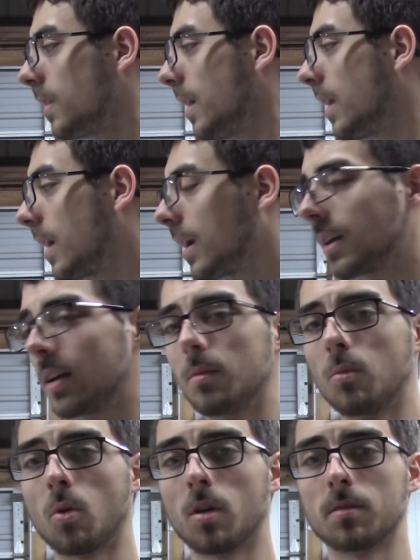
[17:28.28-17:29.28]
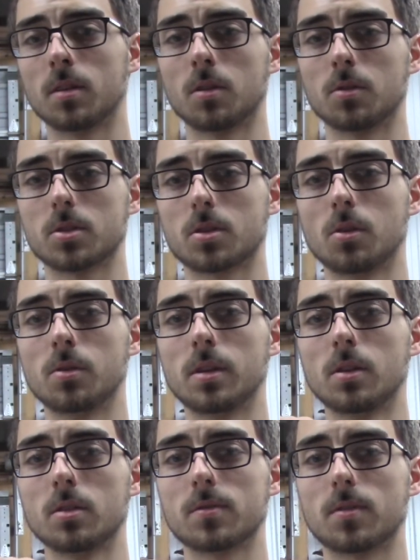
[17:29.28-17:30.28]
And I got to get more of the little screw
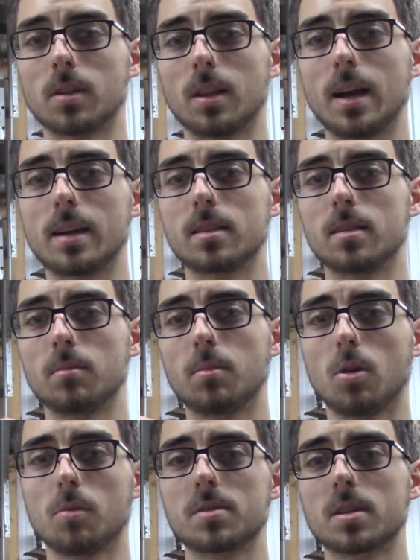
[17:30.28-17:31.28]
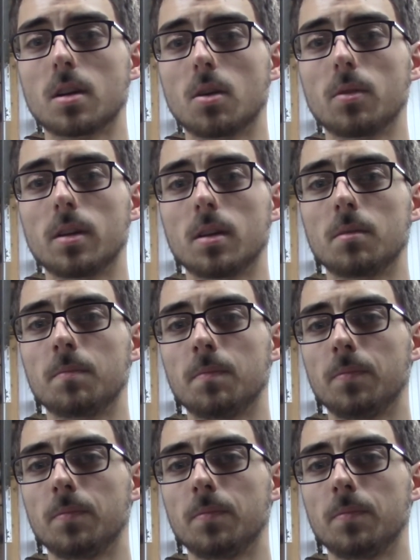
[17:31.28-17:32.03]
deals for the light bulbs to go in.